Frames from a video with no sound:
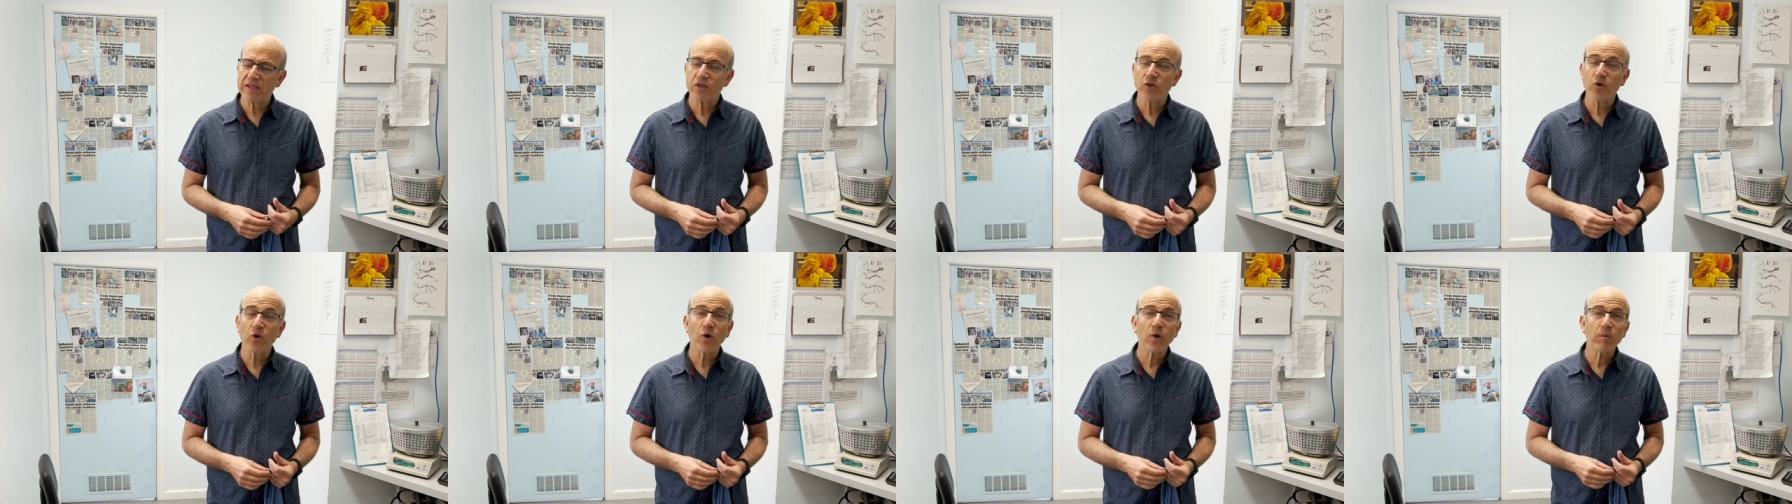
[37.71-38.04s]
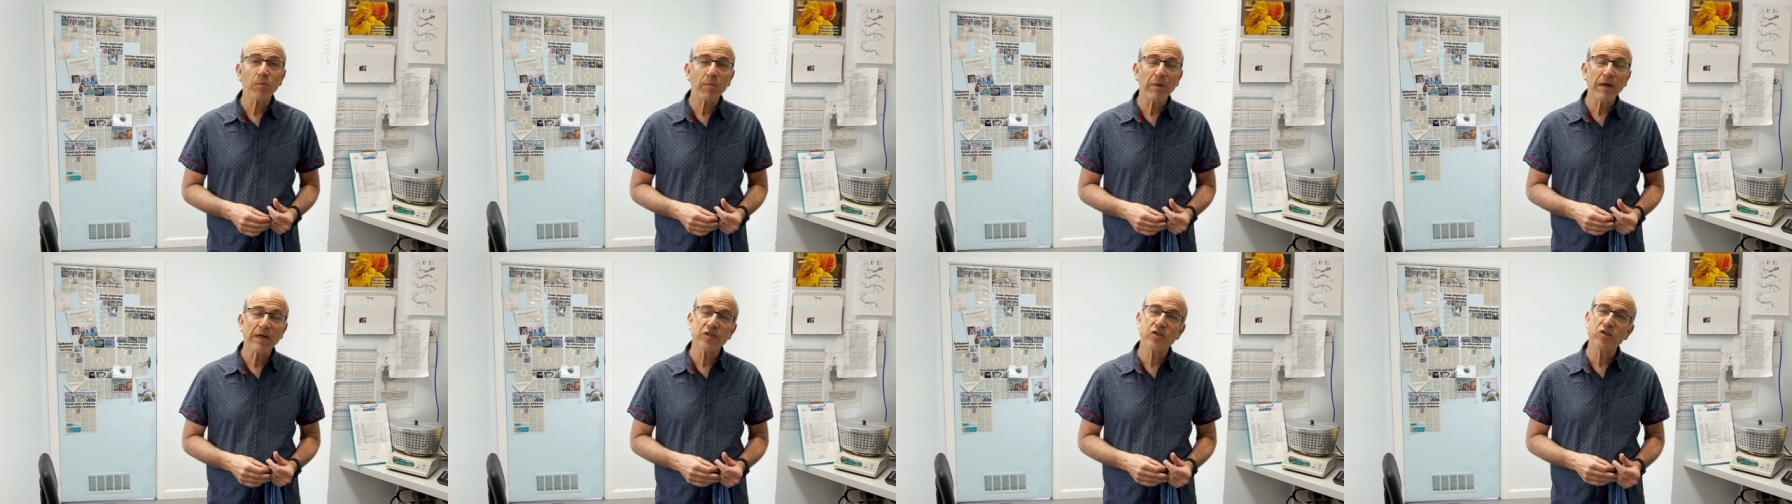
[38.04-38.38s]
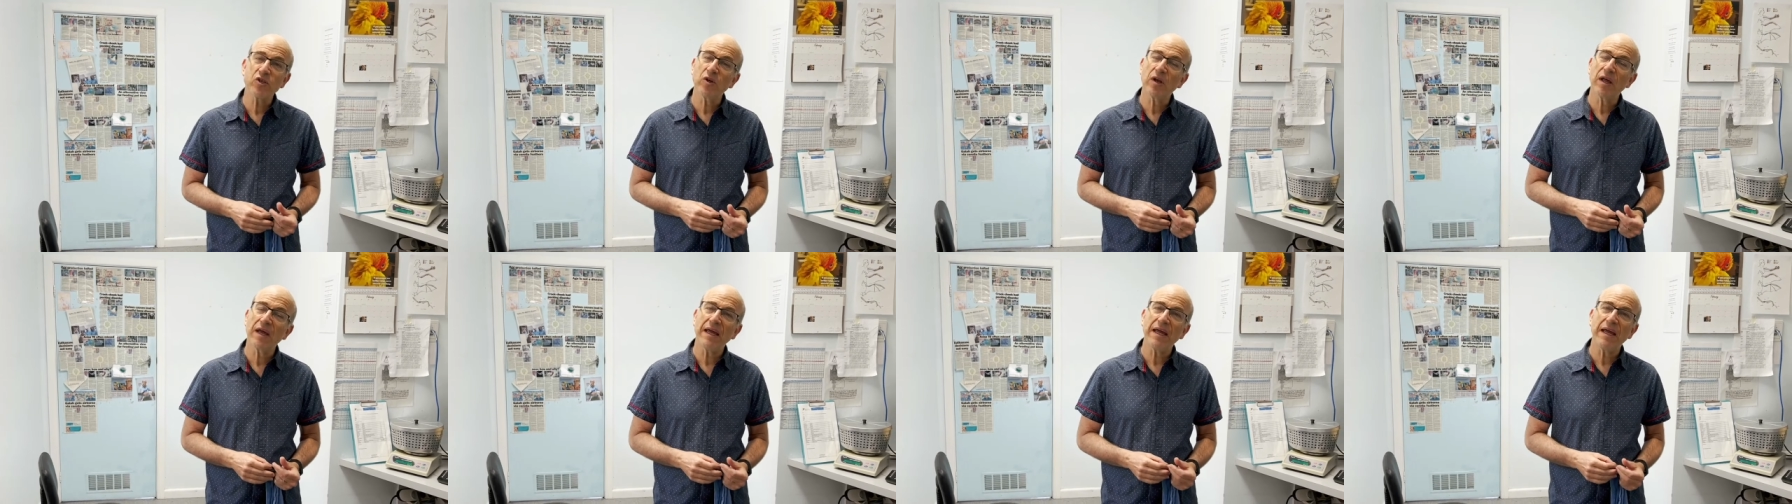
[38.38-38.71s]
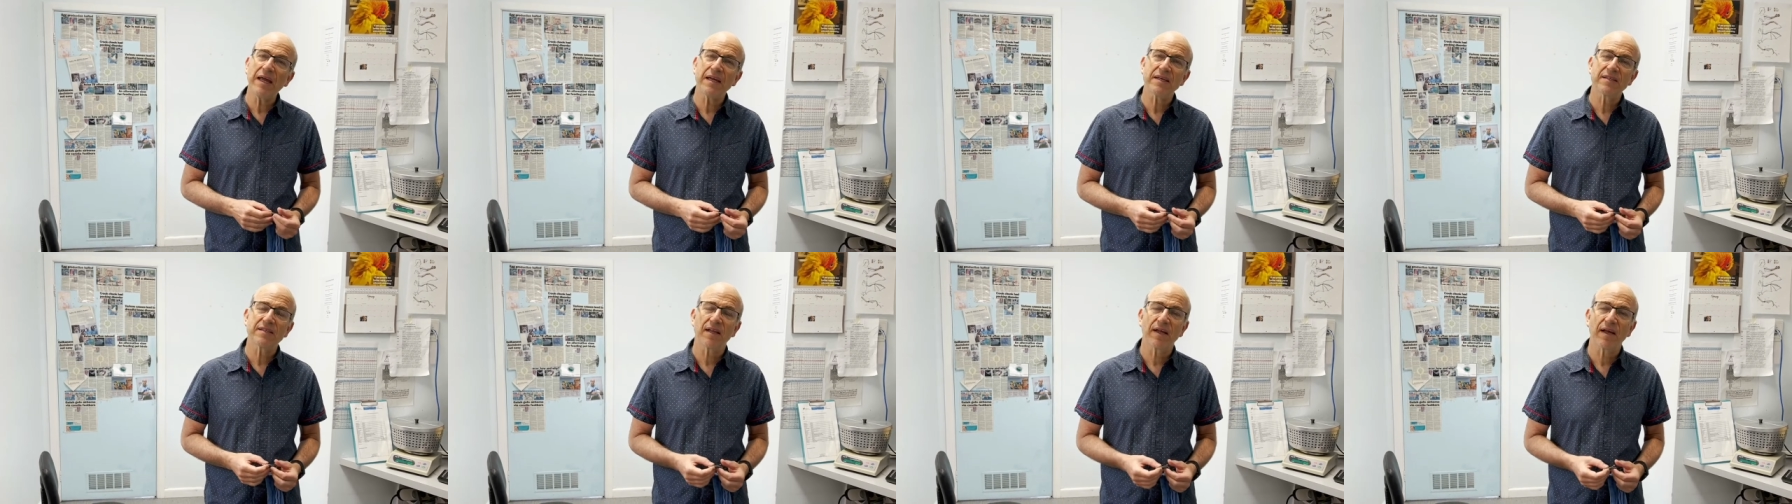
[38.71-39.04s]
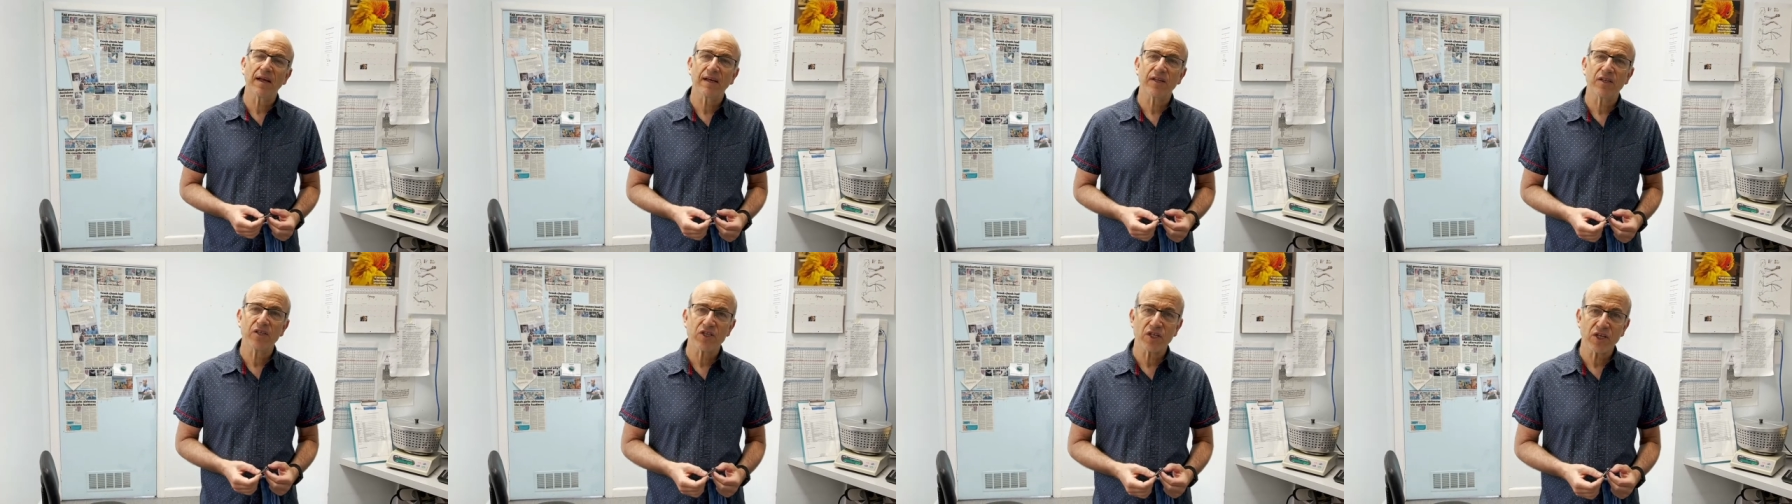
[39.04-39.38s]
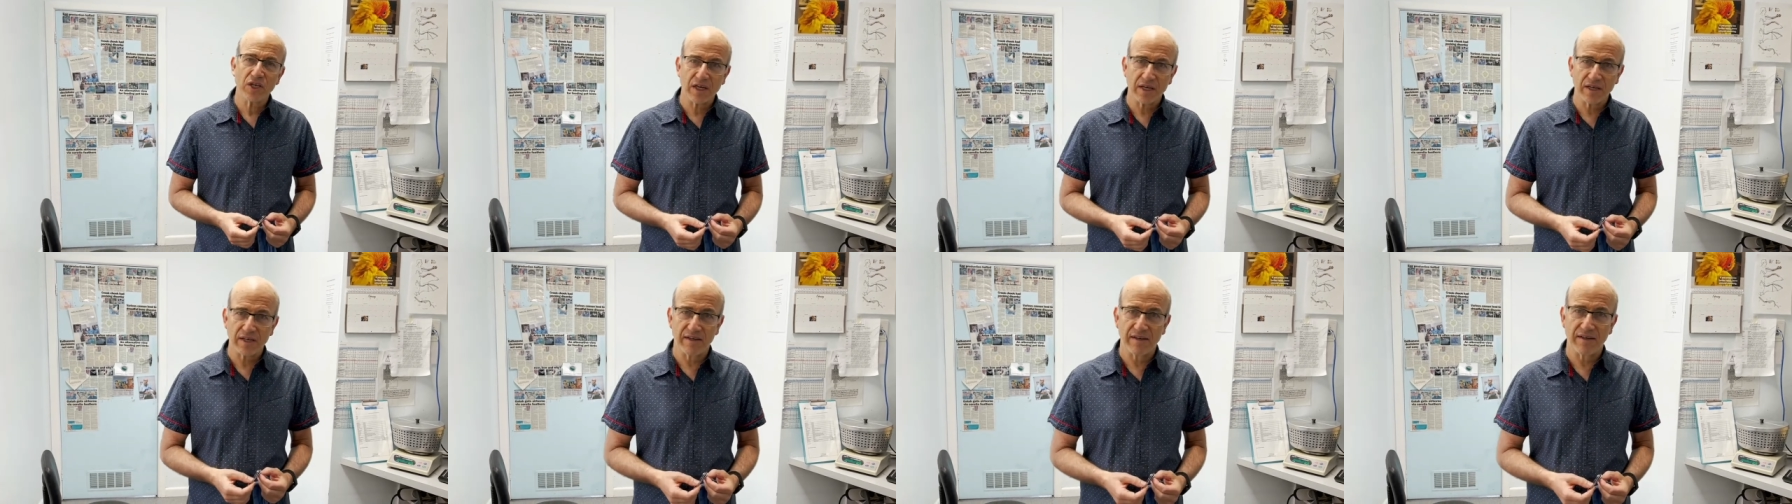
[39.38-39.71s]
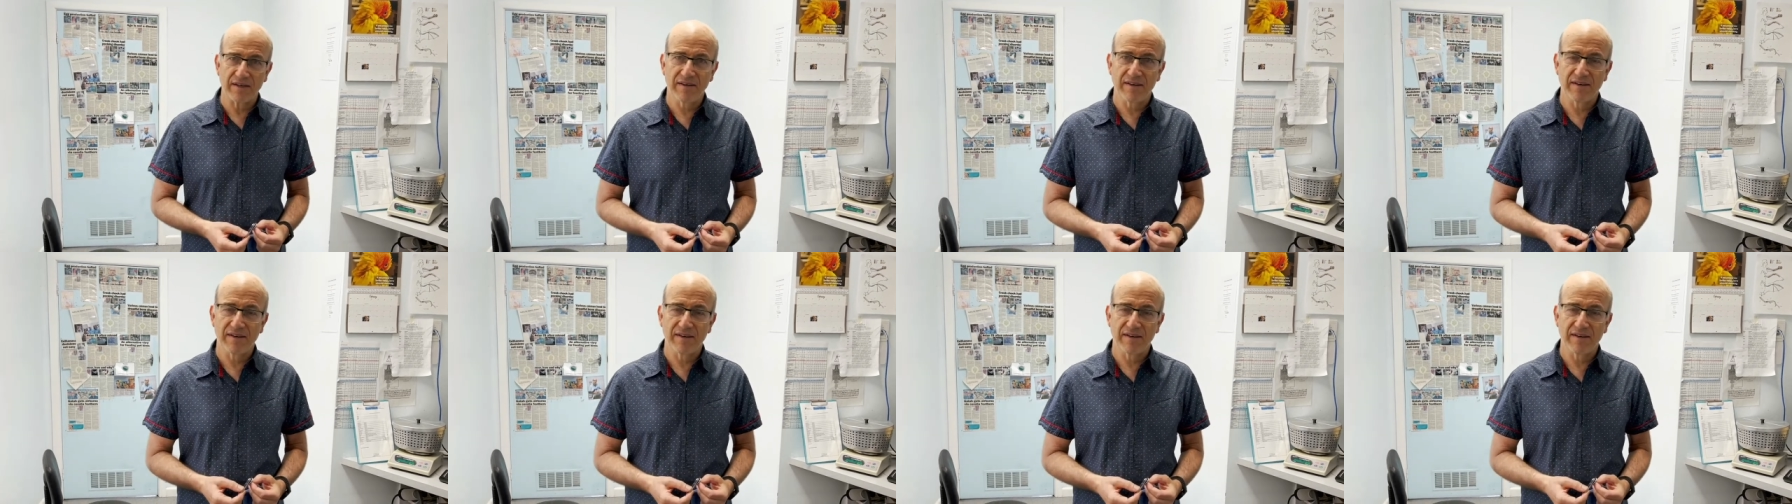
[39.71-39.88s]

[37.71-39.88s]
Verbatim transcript: not meant to lay eggs like a chicken.